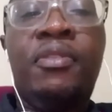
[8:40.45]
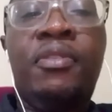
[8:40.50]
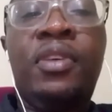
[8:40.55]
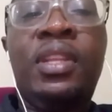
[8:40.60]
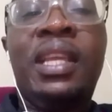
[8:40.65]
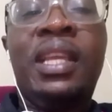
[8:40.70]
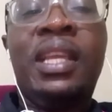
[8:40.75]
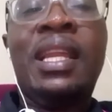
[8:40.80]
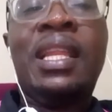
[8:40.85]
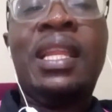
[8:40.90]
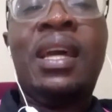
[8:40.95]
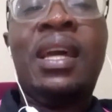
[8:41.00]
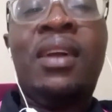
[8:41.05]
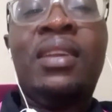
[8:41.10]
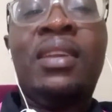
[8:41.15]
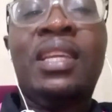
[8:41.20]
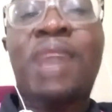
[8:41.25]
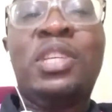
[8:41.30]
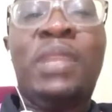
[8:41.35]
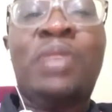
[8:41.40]
They get that
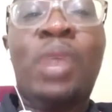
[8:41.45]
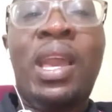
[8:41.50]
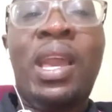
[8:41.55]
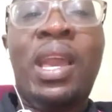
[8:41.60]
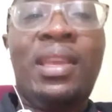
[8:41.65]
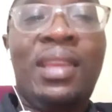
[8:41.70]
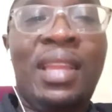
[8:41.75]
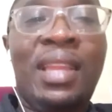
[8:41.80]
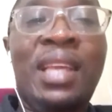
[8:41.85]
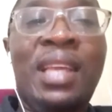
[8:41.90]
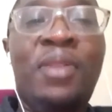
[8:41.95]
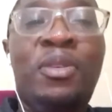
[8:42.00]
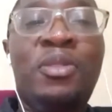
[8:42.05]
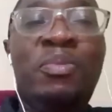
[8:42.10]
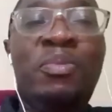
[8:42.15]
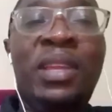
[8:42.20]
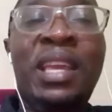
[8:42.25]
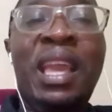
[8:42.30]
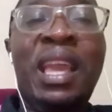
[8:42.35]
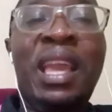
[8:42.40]
a match
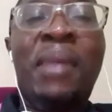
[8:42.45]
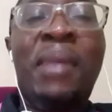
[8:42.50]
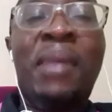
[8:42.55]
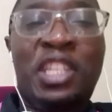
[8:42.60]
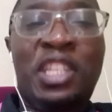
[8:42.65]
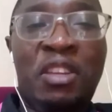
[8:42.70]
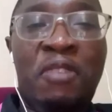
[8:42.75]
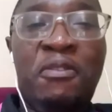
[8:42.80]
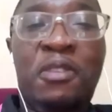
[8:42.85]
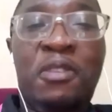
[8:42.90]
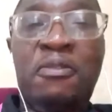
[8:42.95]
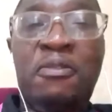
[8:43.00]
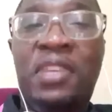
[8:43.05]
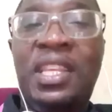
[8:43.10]
of convenience.